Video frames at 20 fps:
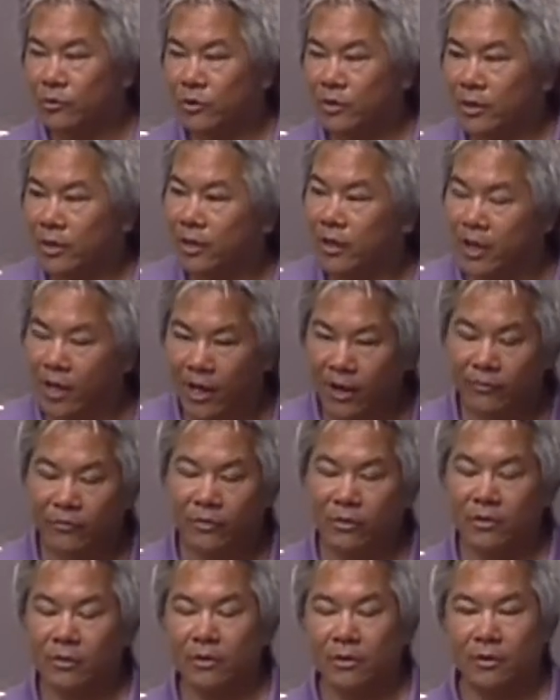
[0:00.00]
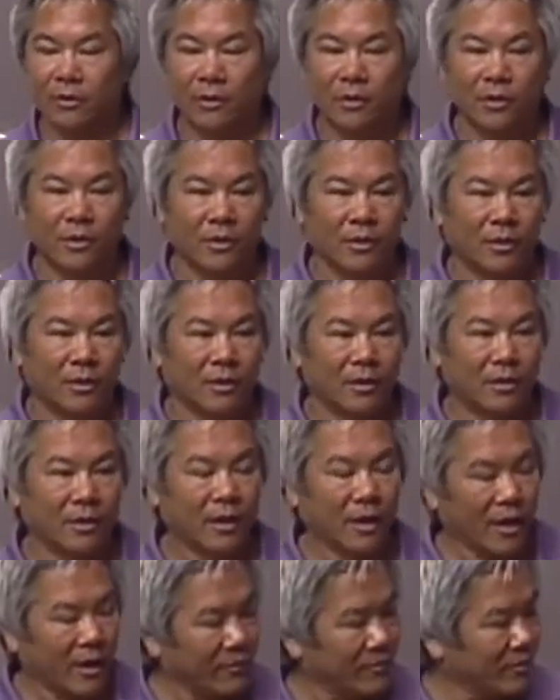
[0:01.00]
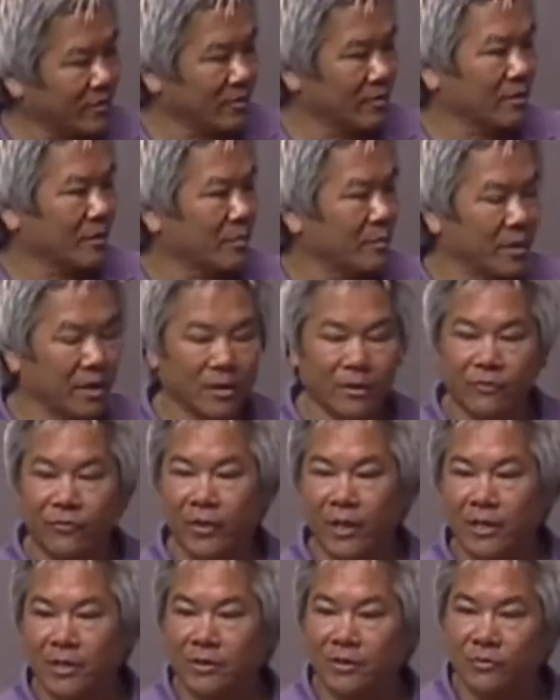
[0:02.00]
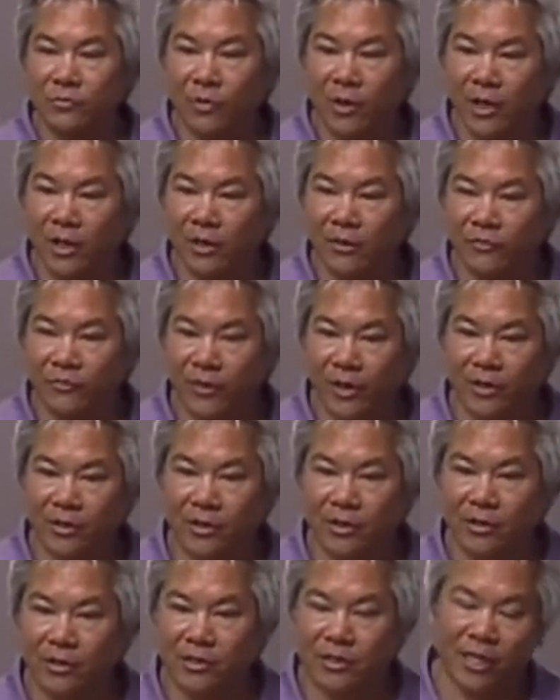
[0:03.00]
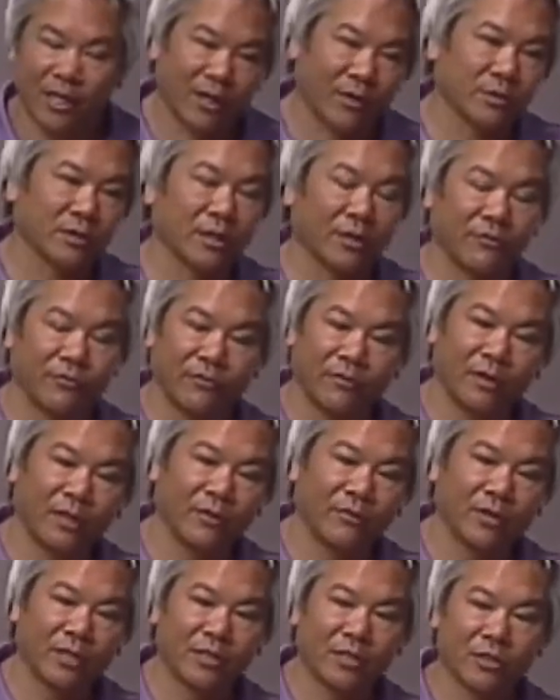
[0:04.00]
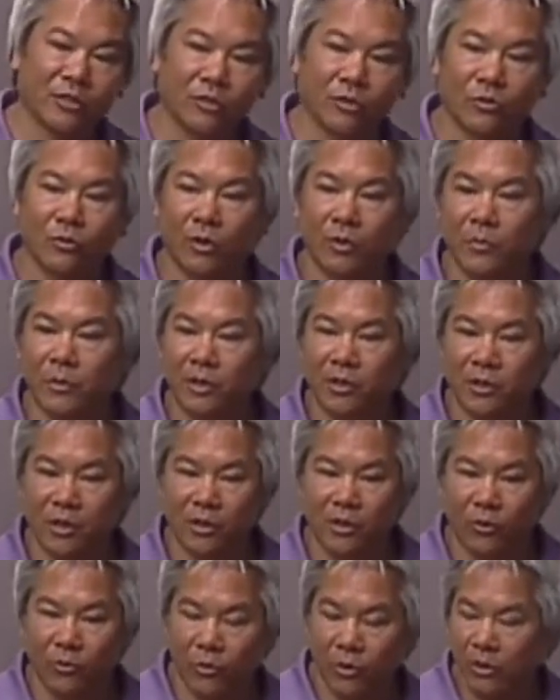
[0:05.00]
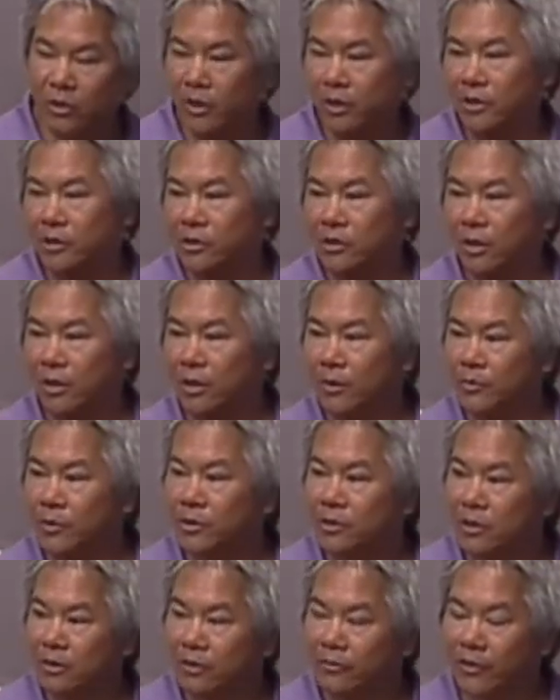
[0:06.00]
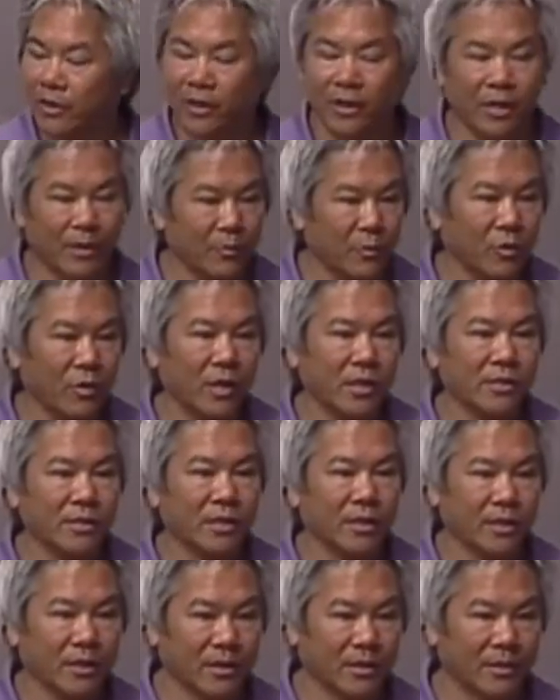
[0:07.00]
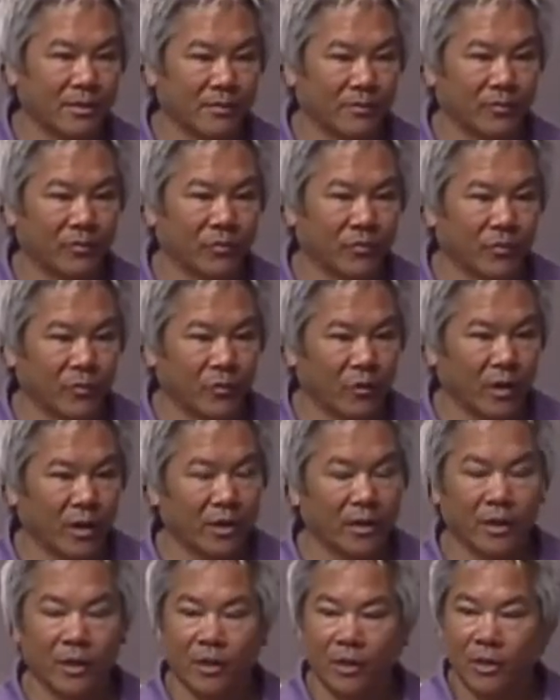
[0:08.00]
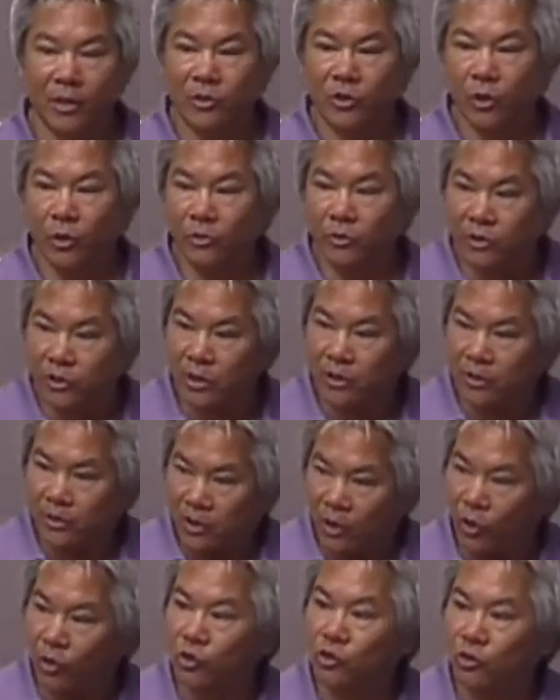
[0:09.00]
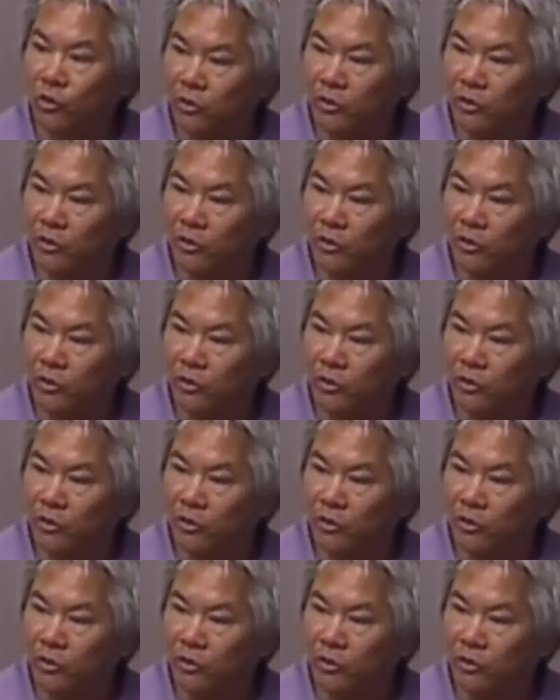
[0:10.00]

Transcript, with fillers: would never, never look me in the face, right, if I said I was leaving digital equipment to go work at a startup and so I They think I'm crazy right? So, cultural